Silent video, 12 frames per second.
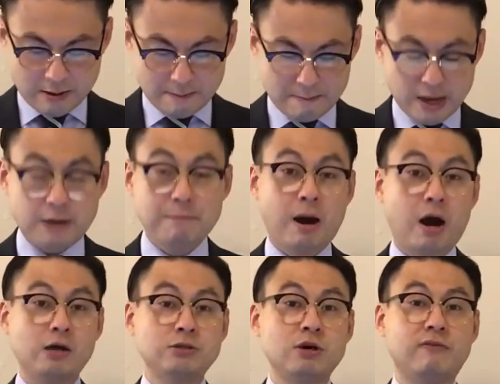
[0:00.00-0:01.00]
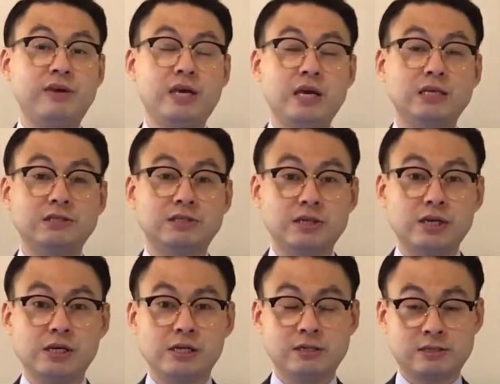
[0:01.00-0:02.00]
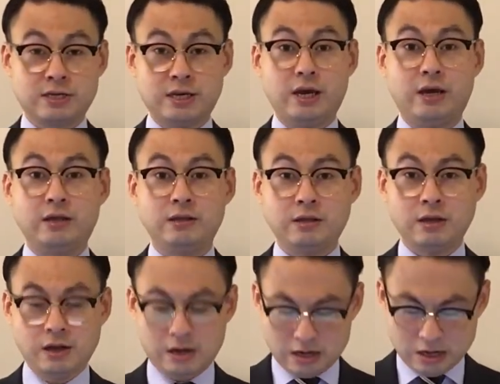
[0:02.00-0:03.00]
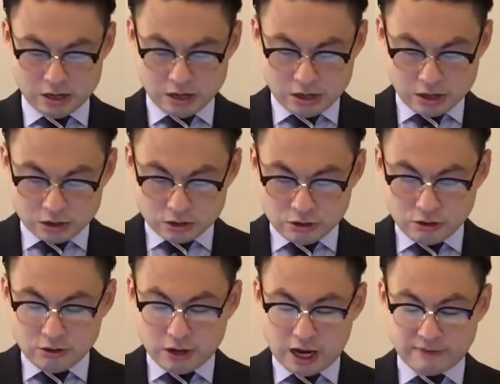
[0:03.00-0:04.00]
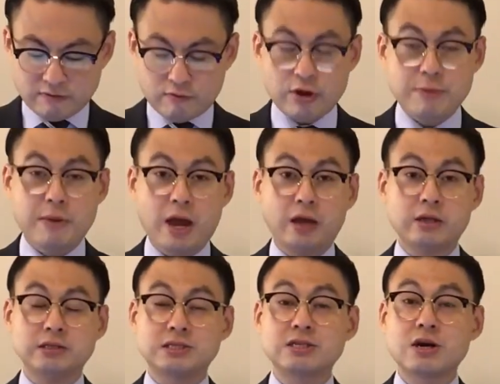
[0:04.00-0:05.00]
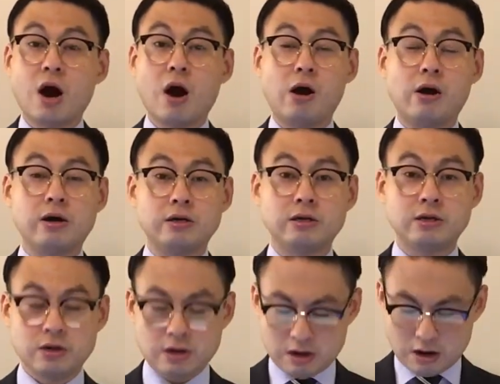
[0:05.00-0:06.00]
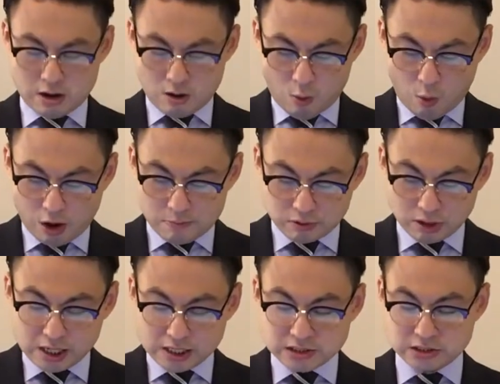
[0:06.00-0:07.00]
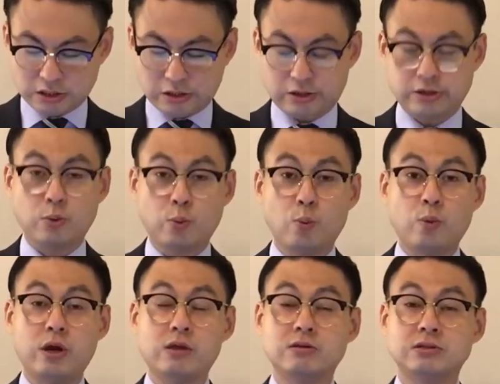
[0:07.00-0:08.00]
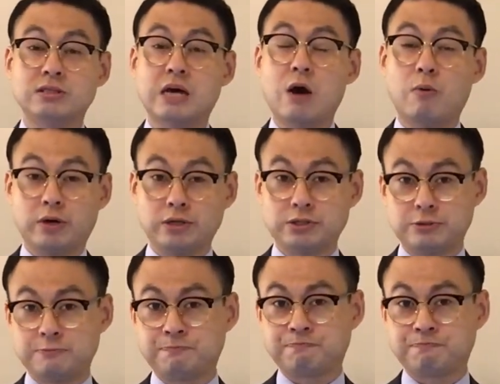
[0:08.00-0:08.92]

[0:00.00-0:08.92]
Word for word: Many parts of his skin could have remained scarred or blistered with the sours.